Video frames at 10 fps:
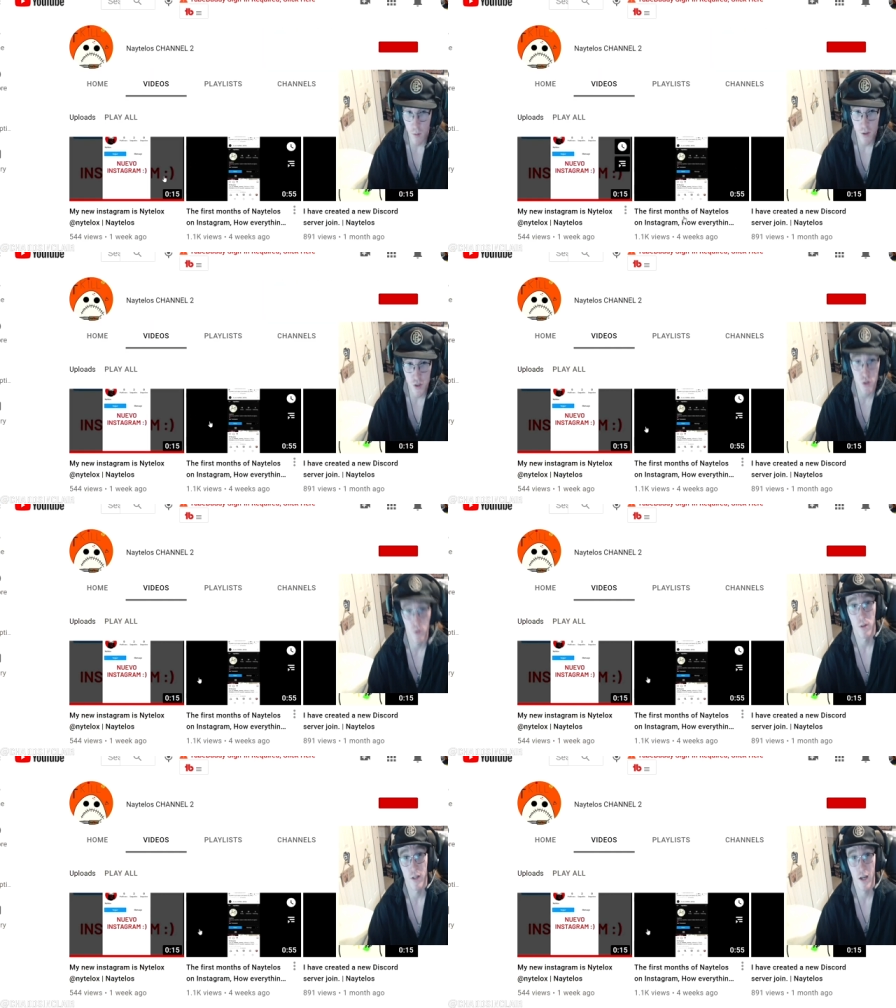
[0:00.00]
to scroll
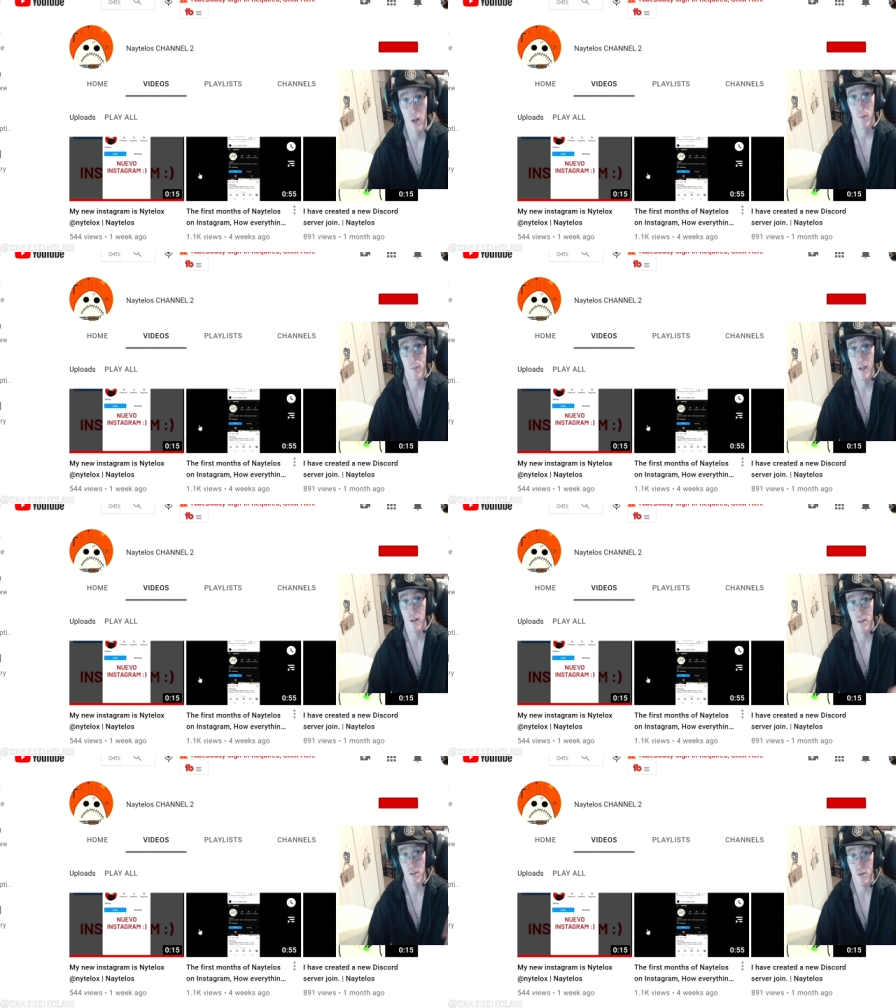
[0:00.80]
down because
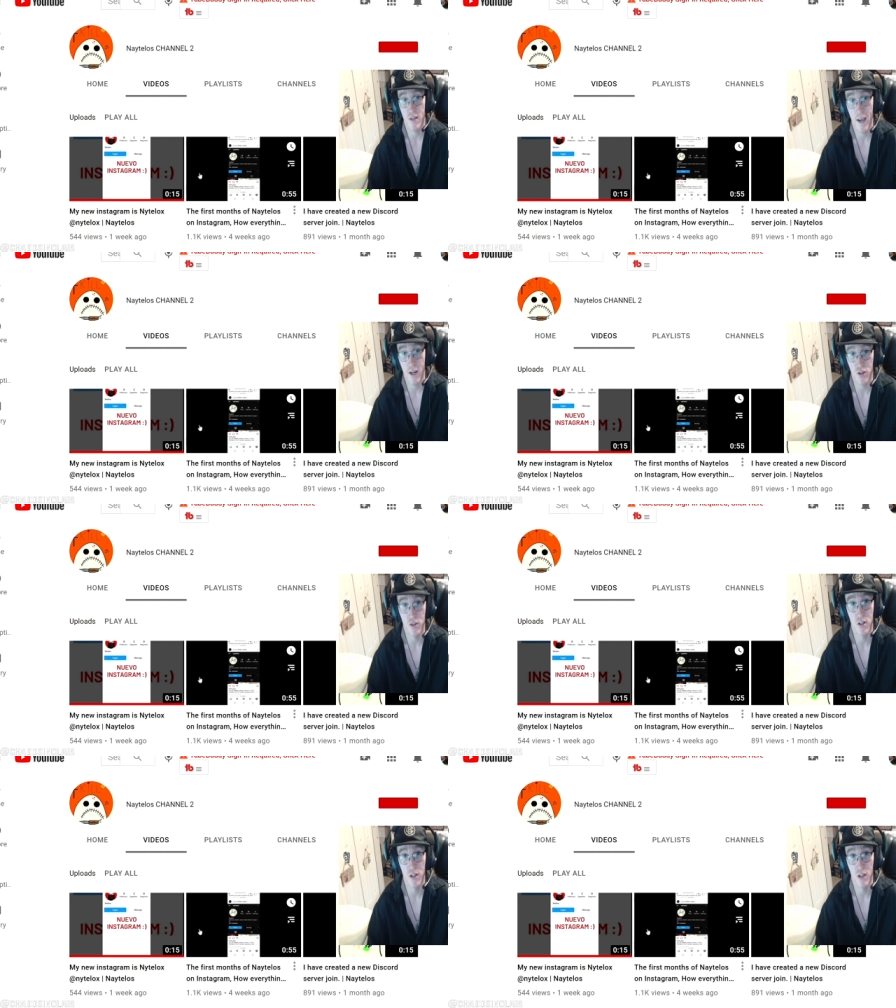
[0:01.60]
there's
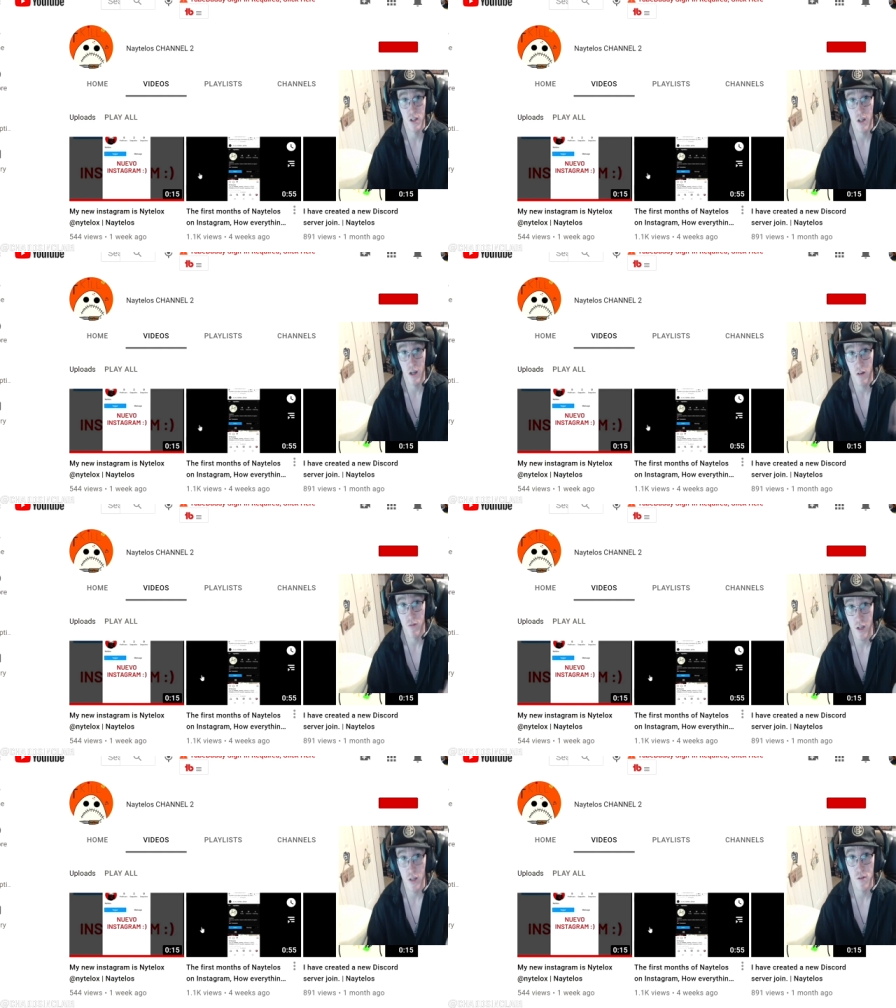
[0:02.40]
actually uh,
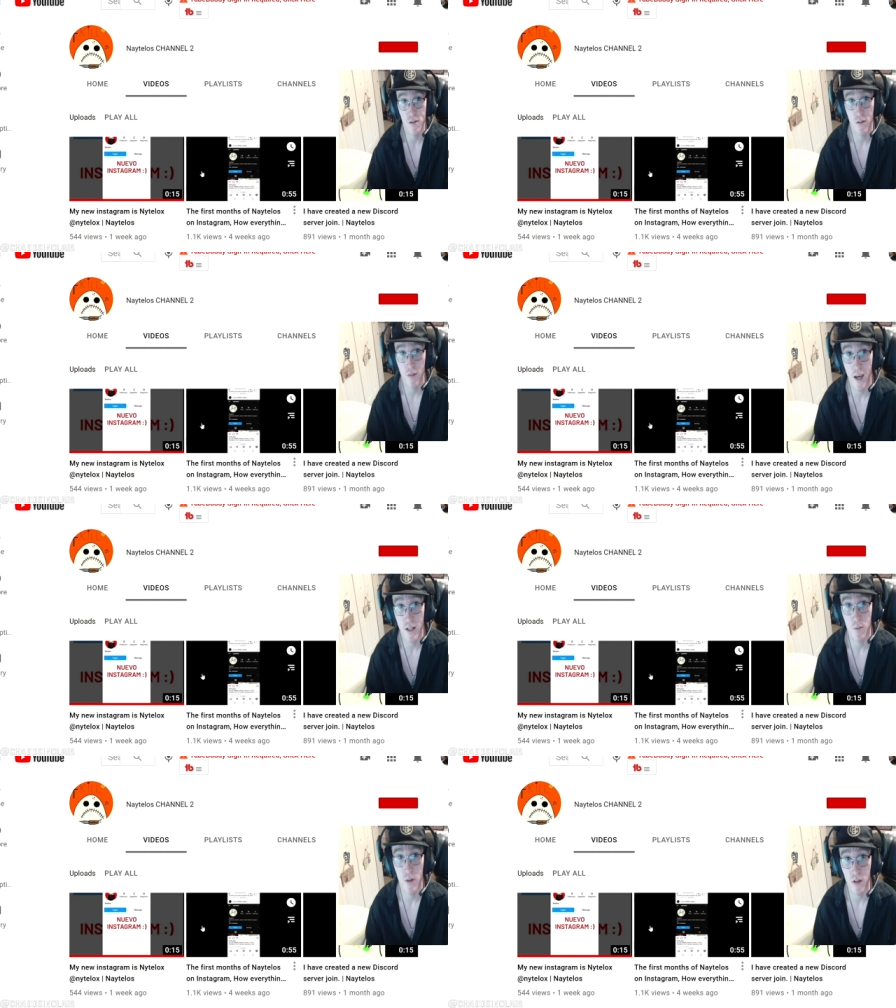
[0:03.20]
videos of cats being
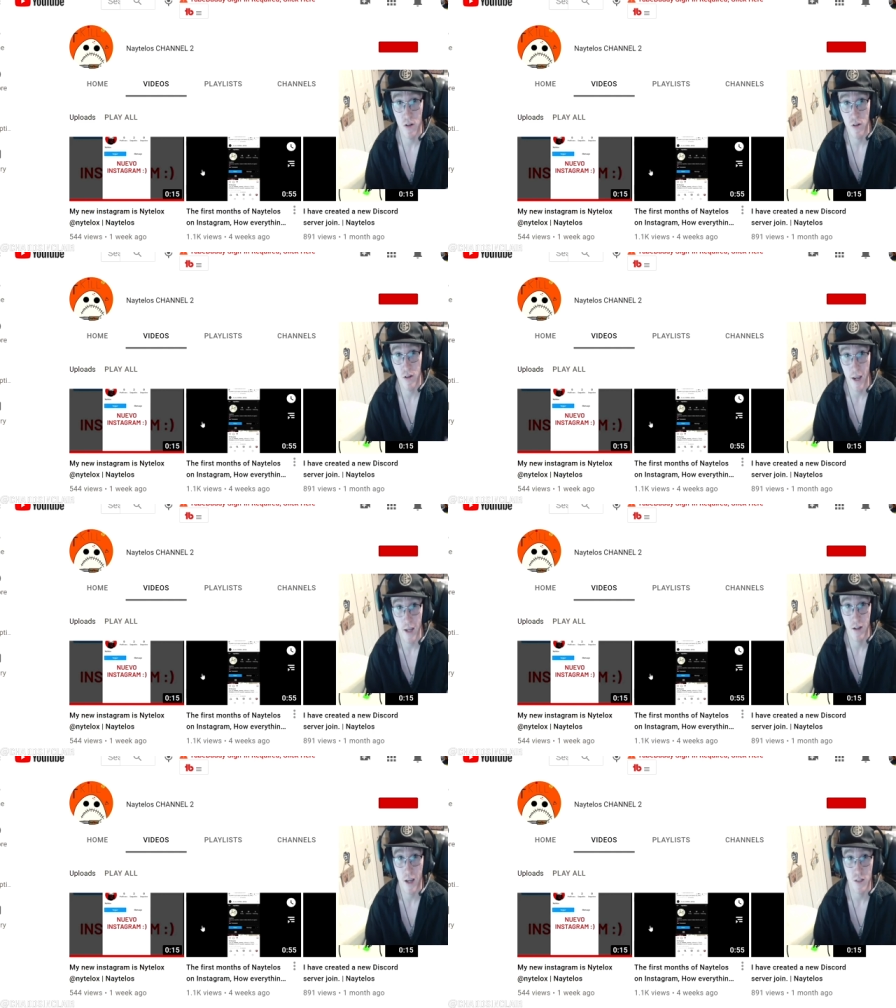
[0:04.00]
killed and
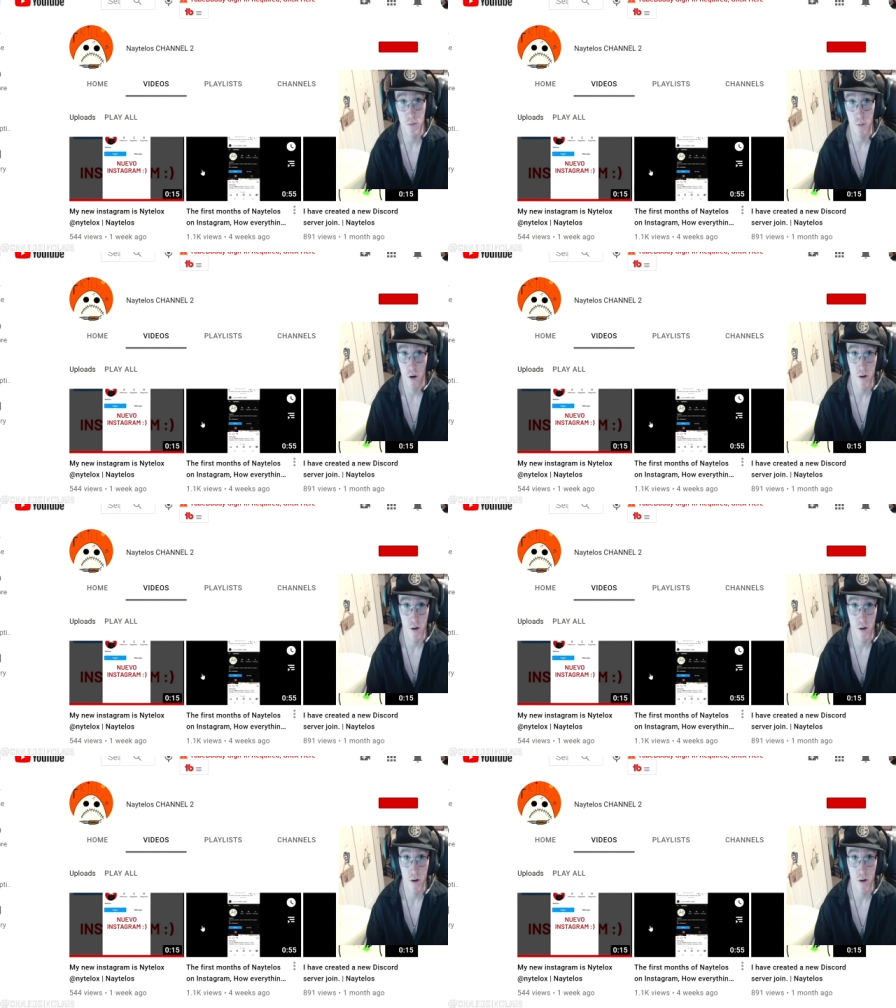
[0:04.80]
cats already